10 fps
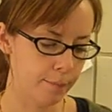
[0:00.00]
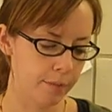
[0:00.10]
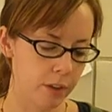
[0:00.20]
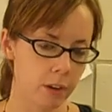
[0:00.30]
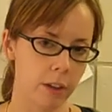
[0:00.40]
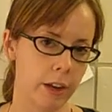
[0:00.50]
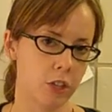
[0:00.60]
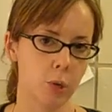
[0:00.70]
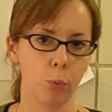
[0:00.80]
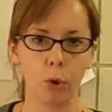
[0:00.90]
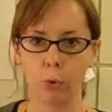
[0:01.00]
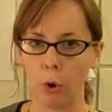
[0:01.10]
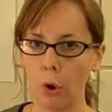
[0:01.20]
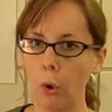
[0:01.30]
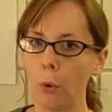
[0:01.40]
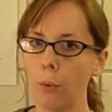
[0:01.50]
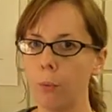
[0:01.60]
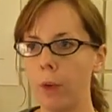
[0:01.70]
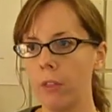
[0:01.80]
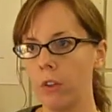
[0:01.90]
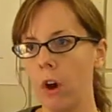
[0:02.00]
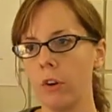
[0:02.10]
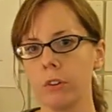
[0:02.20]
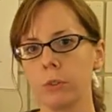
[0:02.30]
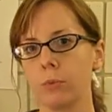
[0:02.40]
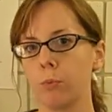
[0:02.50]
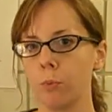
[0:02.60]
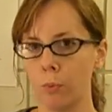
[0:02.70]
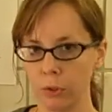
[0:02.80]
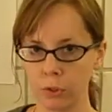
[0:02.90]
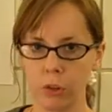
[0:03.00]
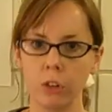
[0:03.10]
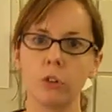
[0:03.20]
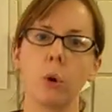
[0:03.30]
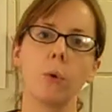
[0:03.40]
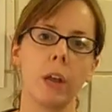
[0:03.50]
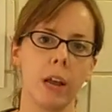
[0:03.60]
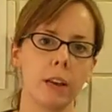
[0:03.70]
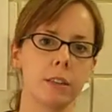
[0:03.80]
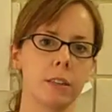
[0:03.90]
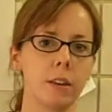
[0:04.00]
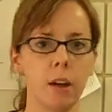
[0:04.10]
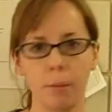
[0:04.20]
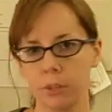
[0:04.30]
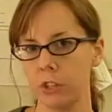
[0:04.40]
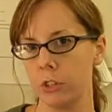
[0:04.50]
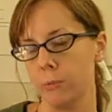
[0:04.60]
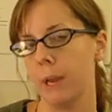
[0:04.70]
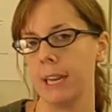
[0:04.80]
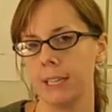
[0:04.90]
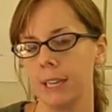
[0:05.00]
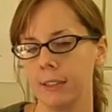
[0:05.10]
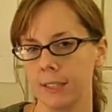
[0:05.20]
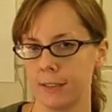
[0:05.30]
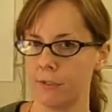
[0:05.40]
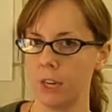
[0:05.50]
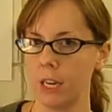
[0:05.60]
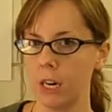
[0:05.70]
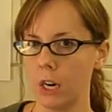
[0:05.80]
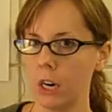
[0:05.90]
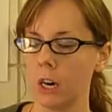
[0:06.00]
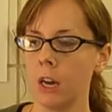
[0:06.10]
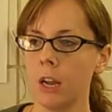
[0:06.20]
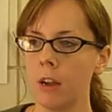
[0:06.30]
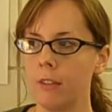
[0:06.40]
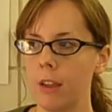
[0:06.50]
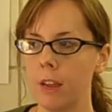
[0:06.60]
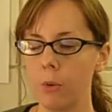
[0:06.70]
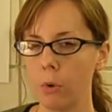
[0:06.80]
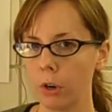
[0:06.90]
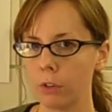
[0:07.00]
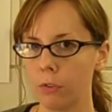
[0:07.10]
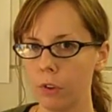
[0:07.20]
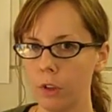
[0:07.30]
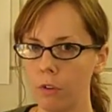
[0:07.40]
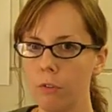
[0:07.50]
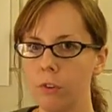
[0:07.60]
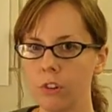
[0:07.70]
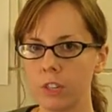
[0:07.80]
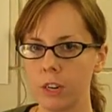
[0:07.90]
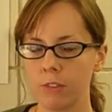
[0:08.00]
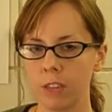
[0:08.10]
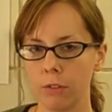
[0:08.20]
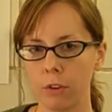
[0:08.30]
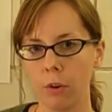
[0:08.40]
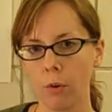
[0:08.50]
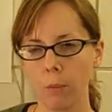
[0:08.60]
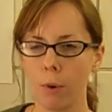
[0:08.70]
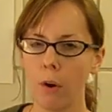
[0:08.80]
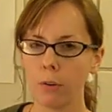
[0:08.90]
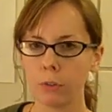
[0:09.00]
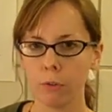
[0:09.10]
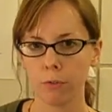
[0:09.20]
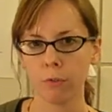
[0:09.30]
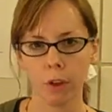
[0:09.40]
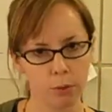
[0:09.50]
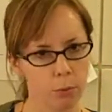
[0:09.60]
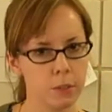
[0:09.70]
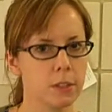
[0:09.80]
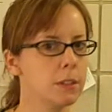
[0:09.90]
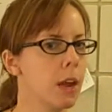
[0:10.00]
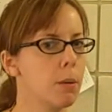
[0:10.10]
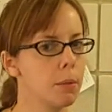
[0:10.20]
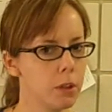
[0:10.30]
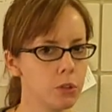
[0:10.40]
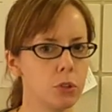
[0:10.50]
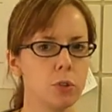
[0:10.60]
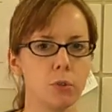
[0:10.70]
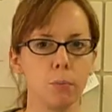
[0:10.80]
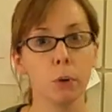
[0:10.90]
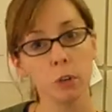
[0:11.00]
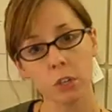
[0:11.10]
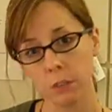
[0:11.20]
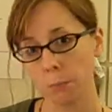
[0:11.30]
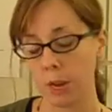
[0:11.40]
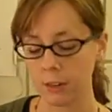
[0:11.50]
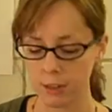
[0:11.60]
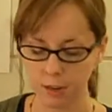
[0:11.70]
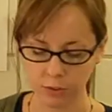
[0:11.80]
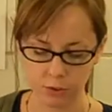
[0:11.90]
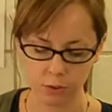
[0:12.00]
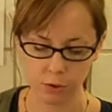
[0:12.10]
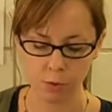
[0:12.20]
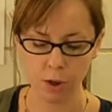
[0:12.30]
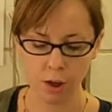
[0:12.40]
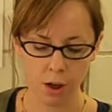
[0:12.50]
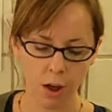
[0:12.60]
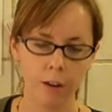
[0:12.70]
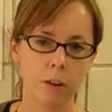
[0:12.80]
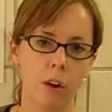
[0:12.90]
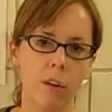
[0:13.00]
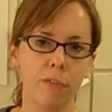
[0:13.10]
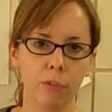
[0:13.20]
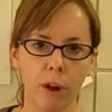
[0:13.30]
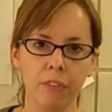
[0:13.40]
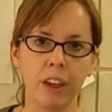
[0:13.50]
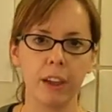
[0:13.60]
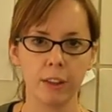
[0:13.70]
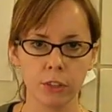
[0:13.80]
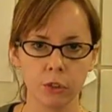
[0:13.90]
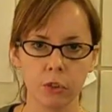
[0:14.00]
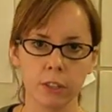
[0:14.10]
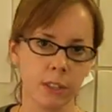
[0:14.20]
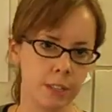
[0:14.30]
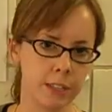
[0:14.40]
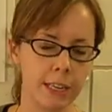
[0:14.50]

the collection would grow and the artist was going to donate up to 2 paintings every year that he worked for the University of South Dakota, but also a fund was established to purchase paintings. So on and off throughout that history since